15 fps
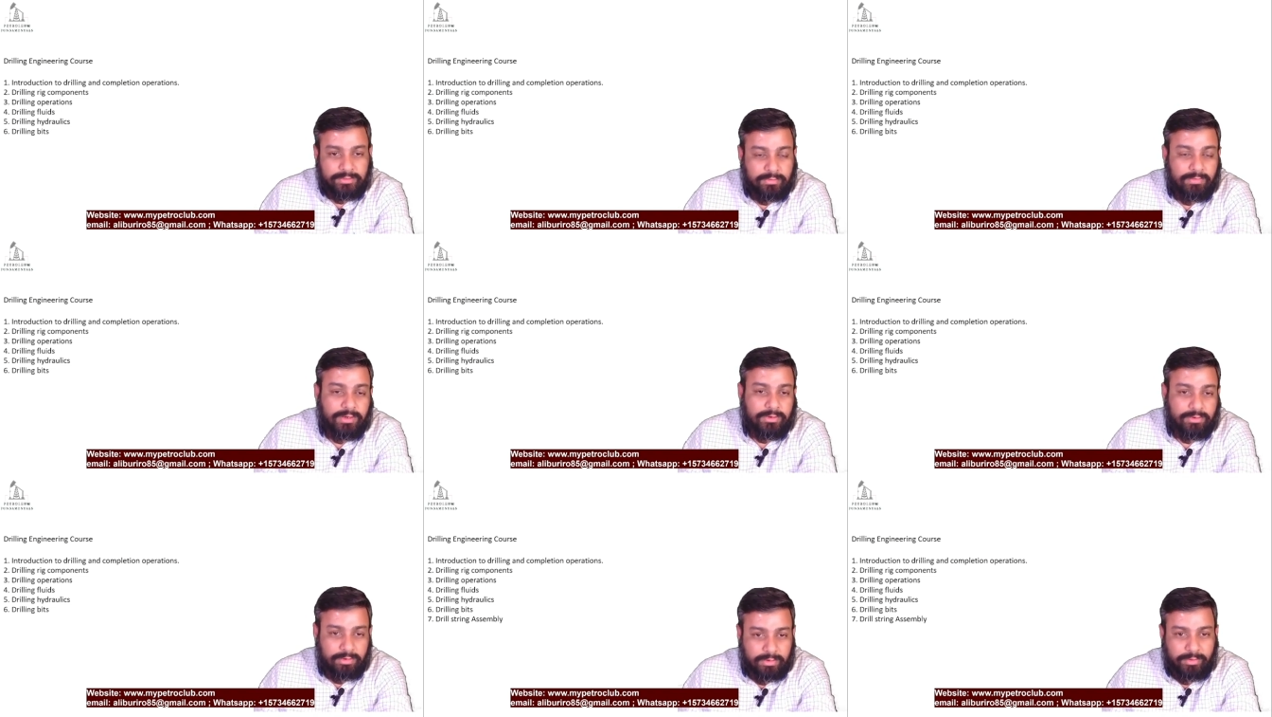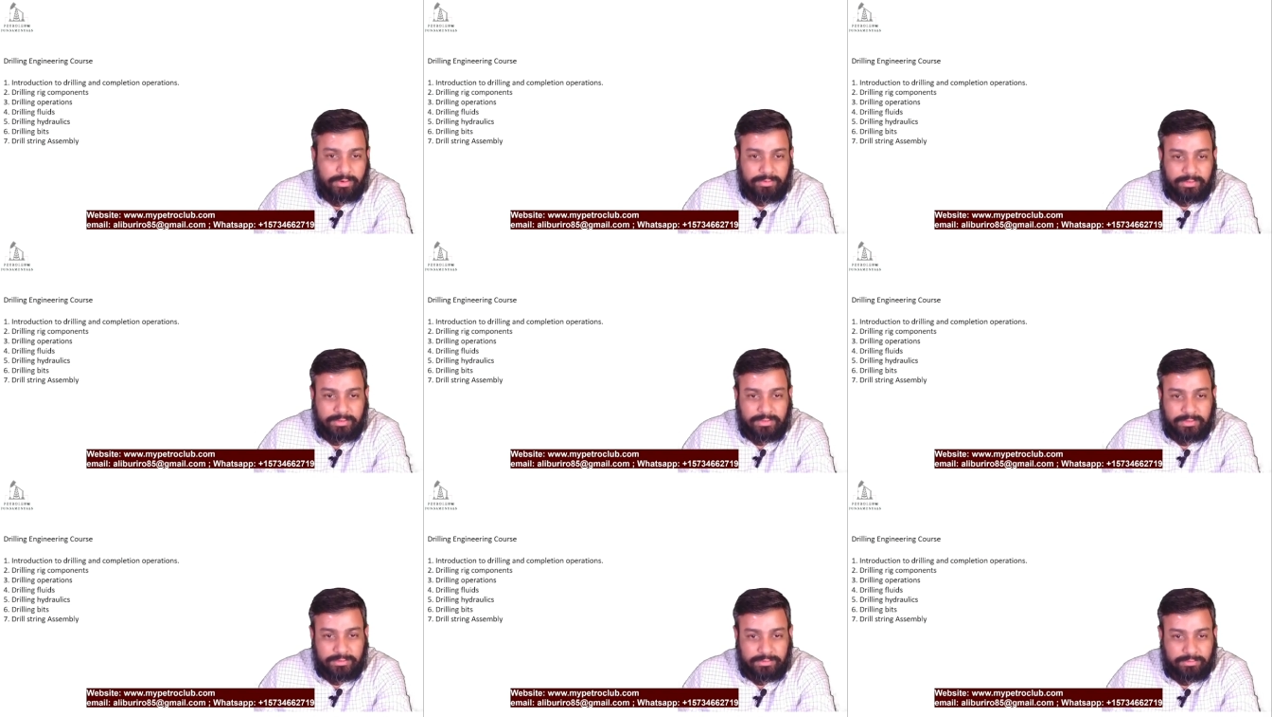So we'll talk about it
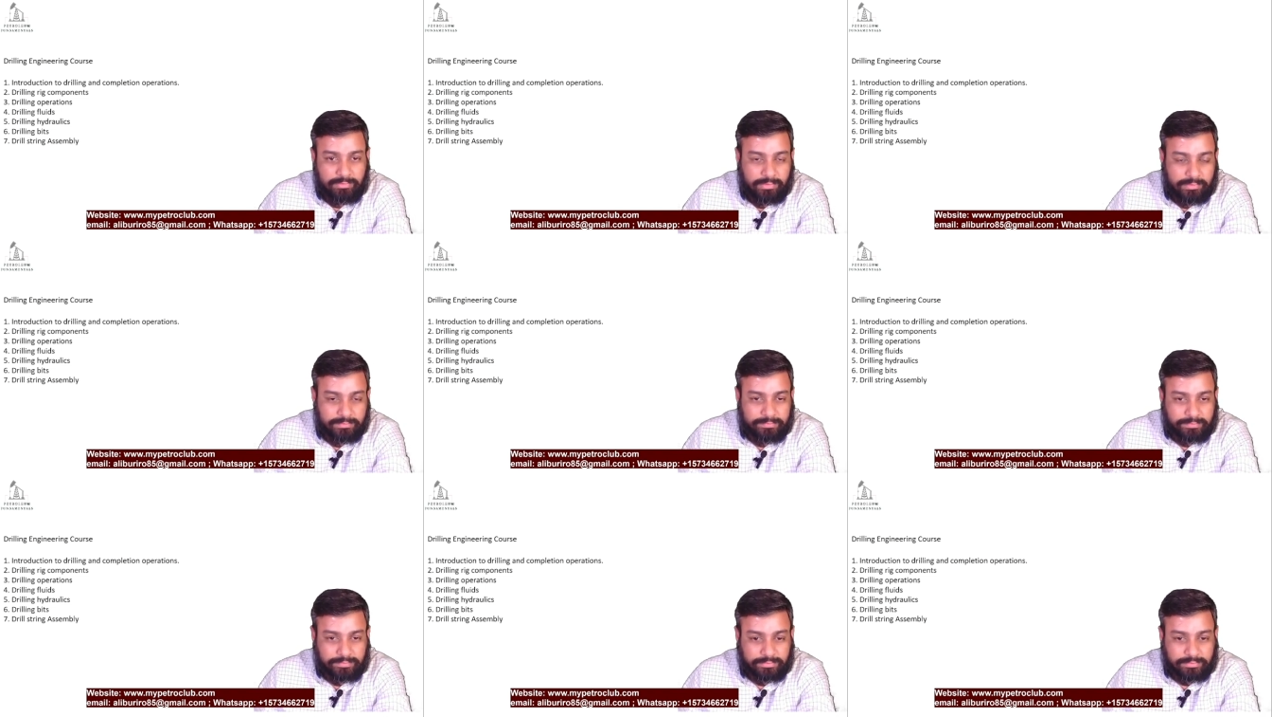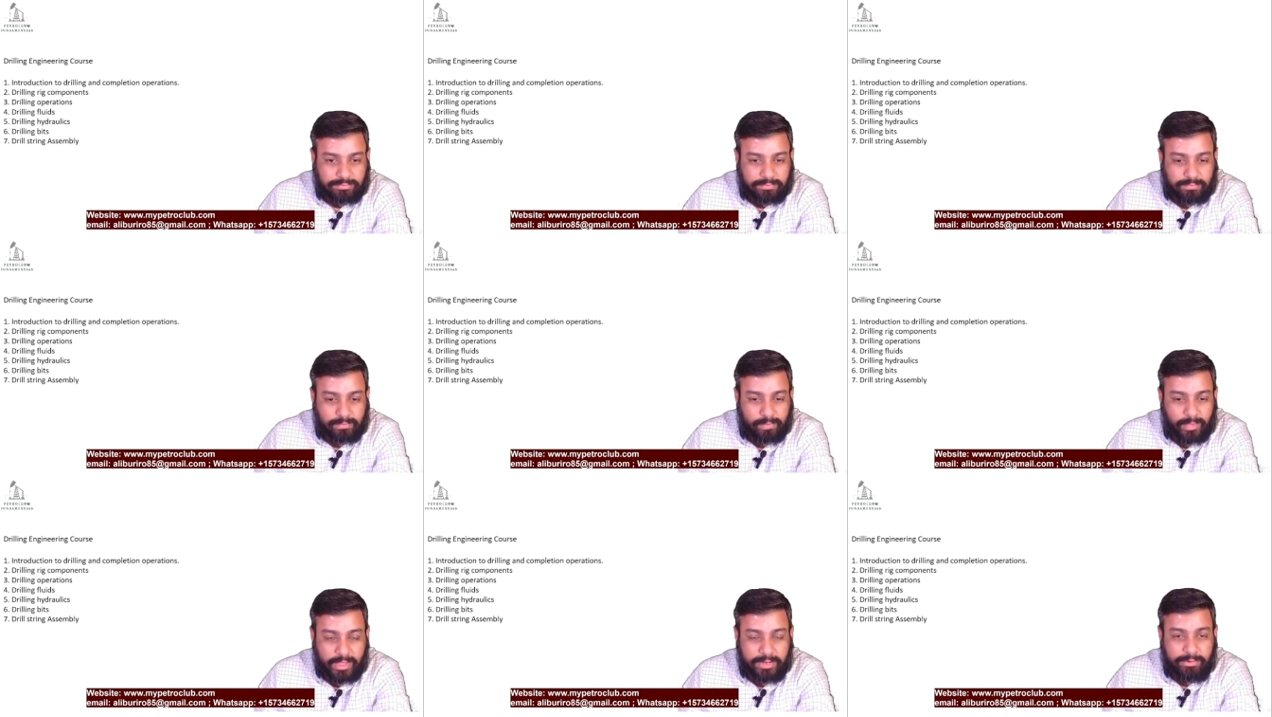and so on
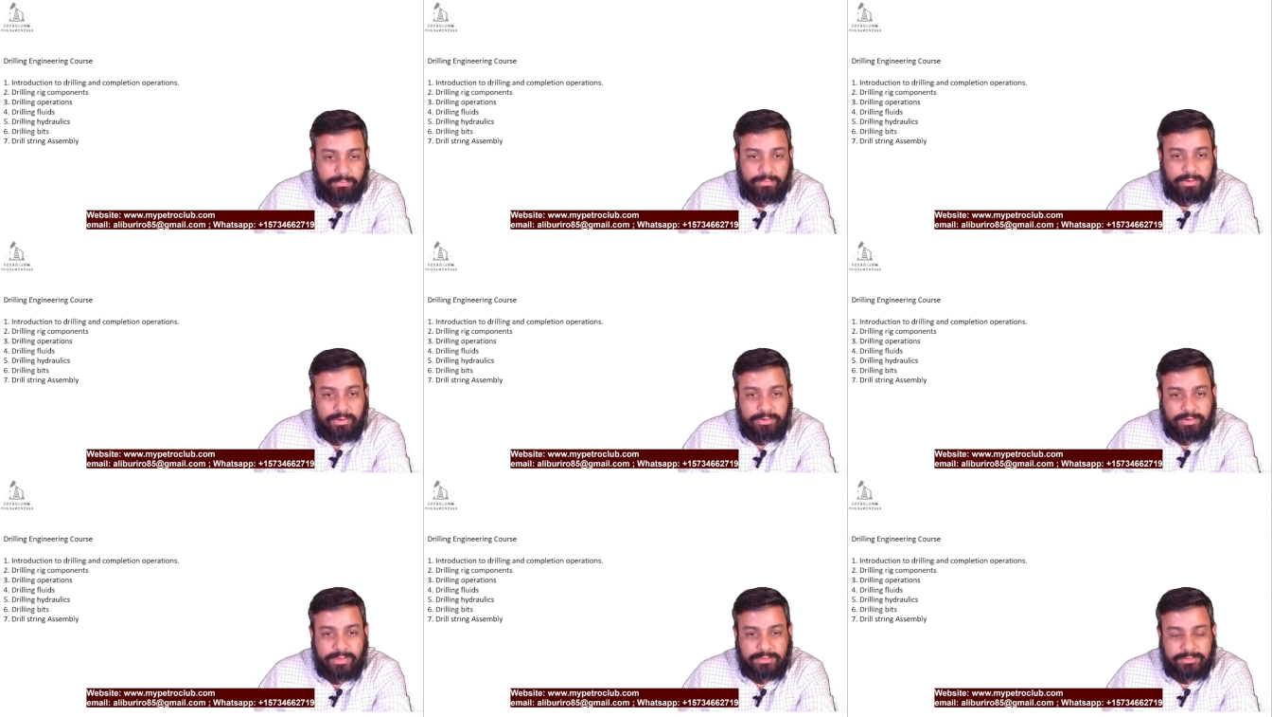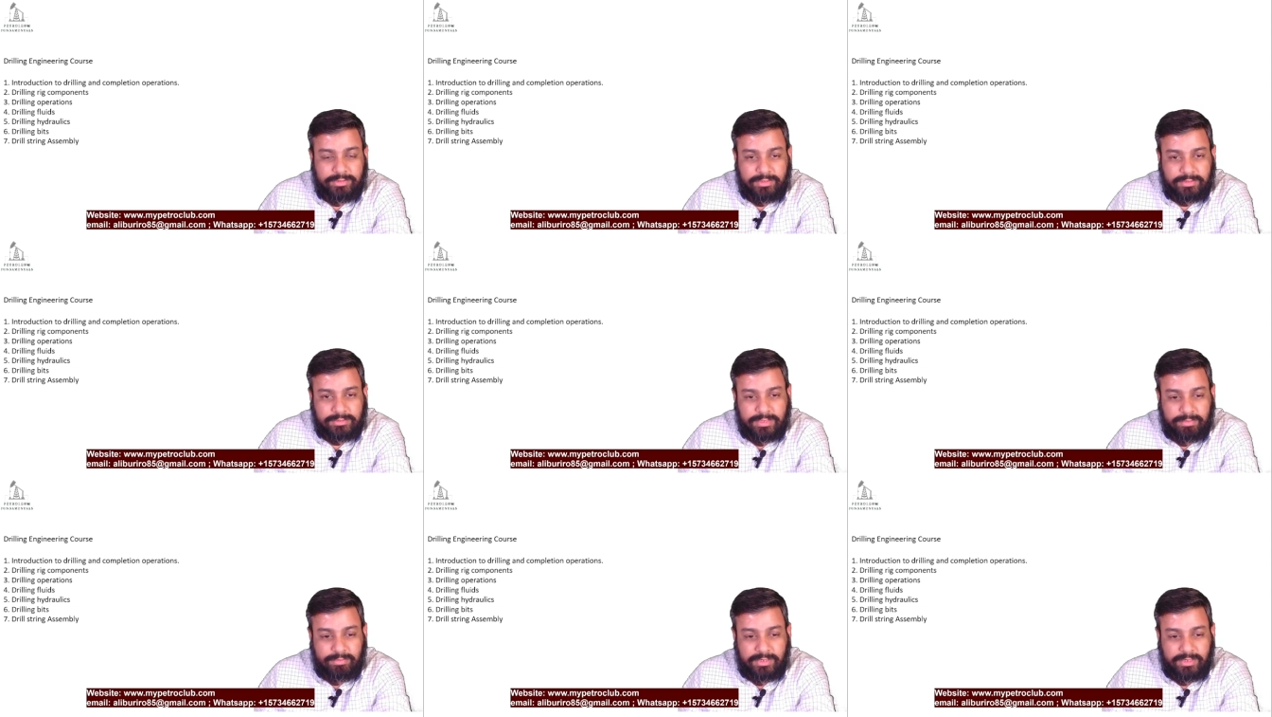and overall drill string
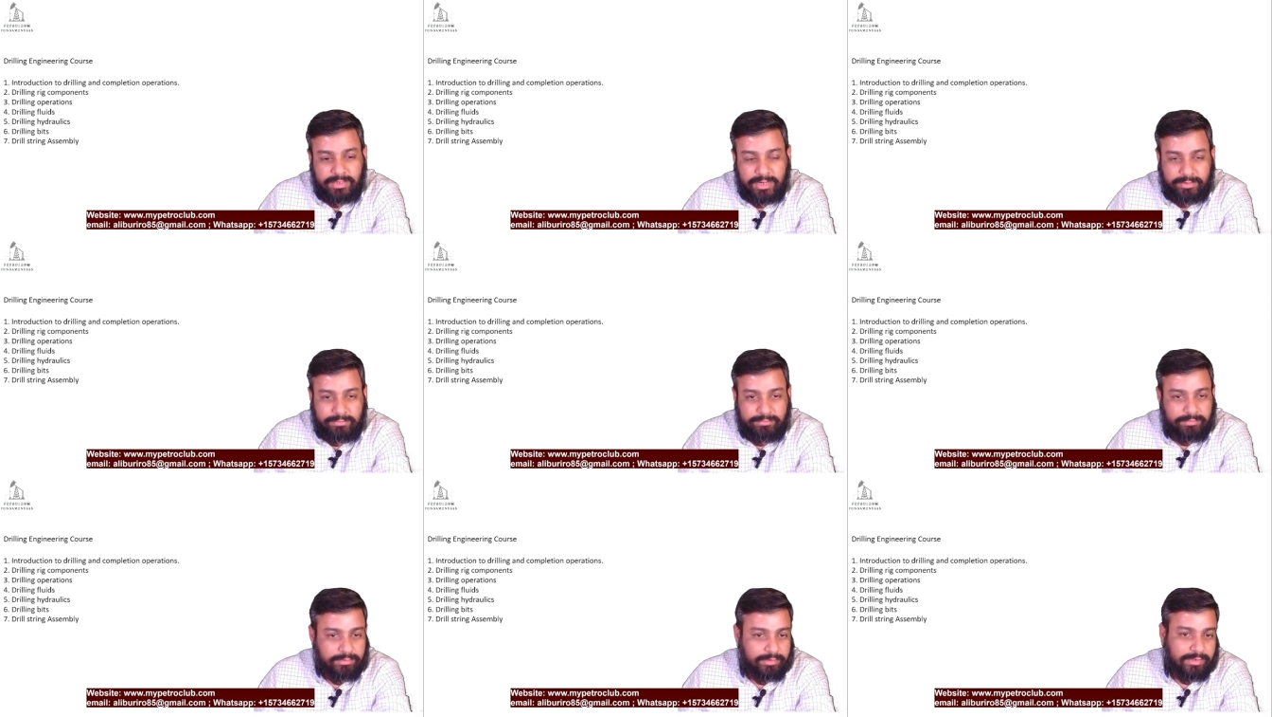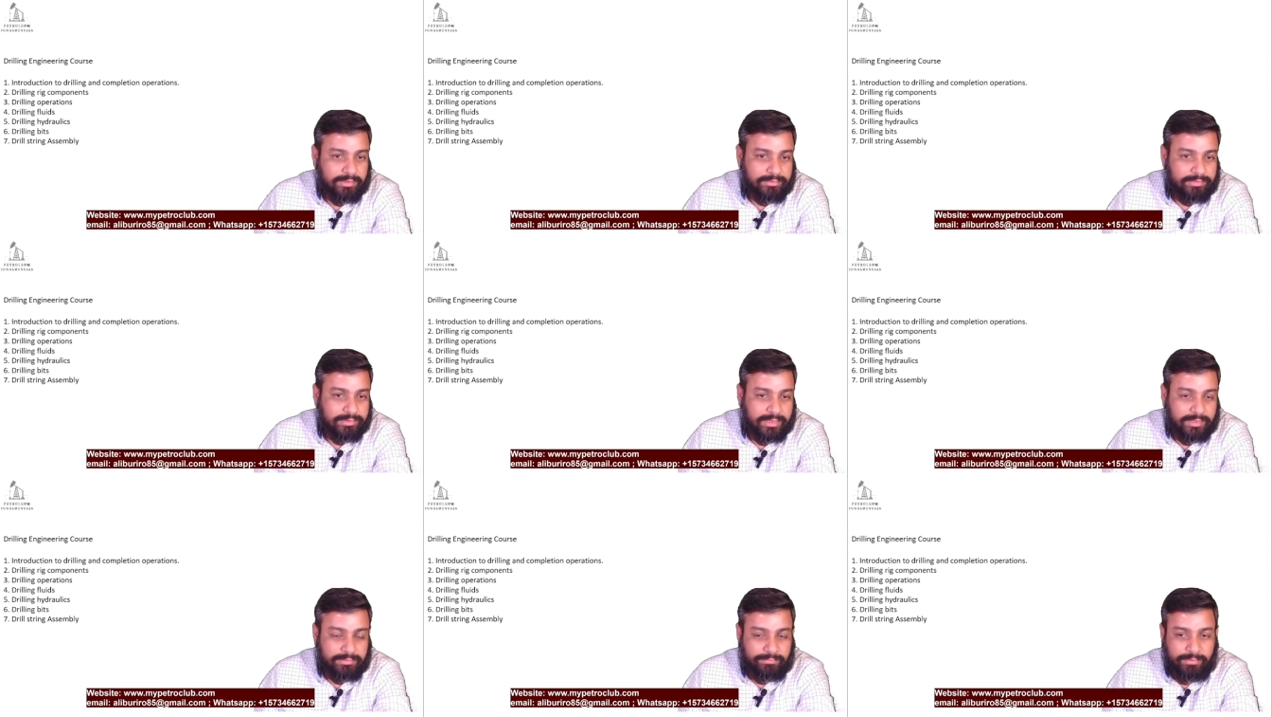assembly like drill
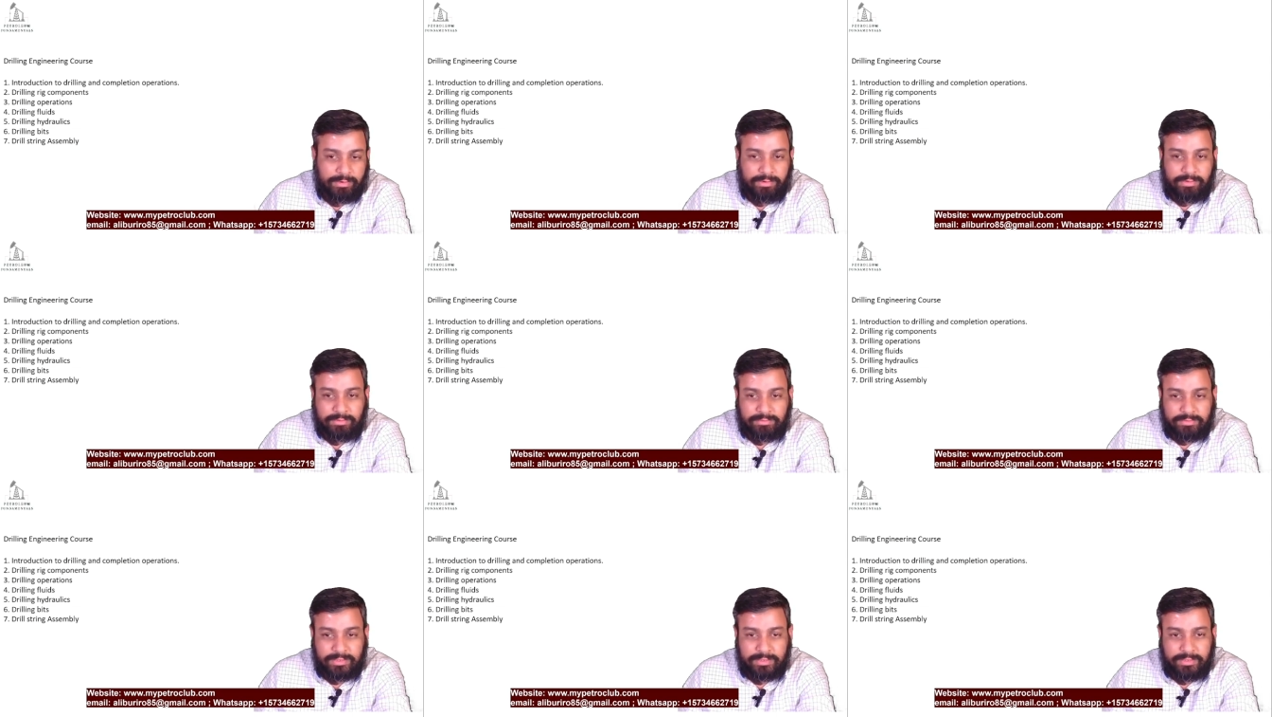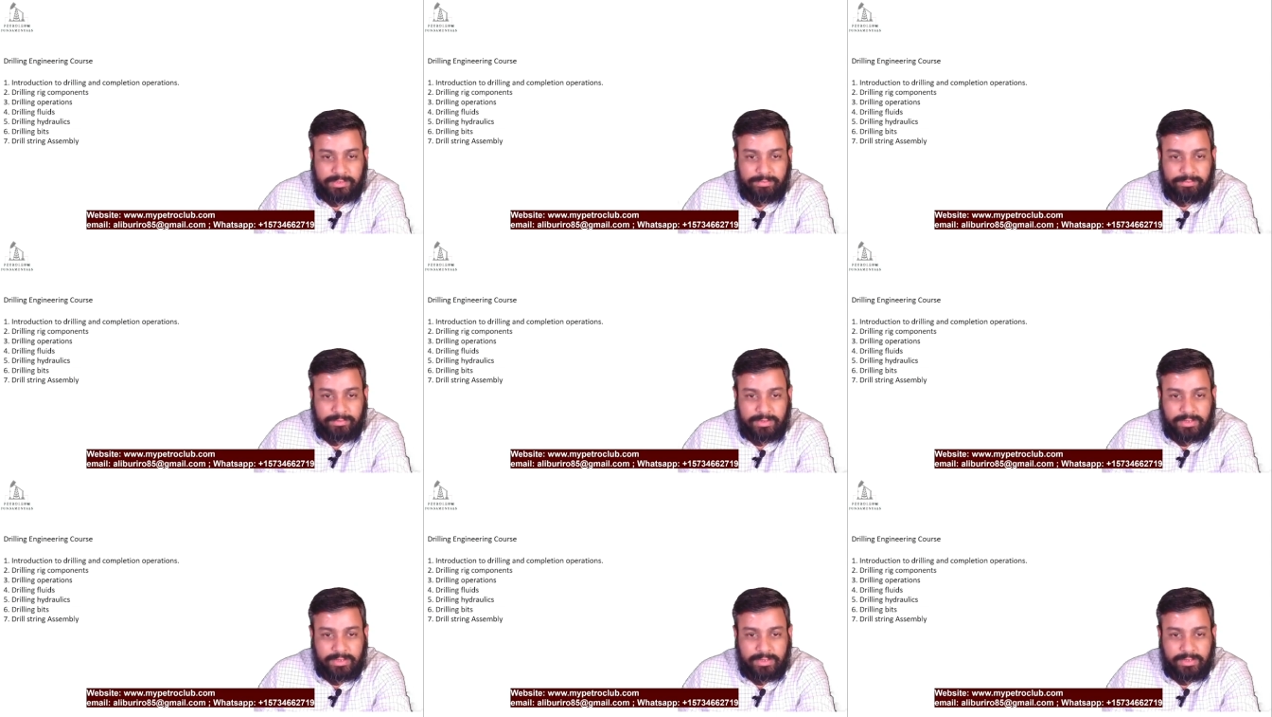string as we all know that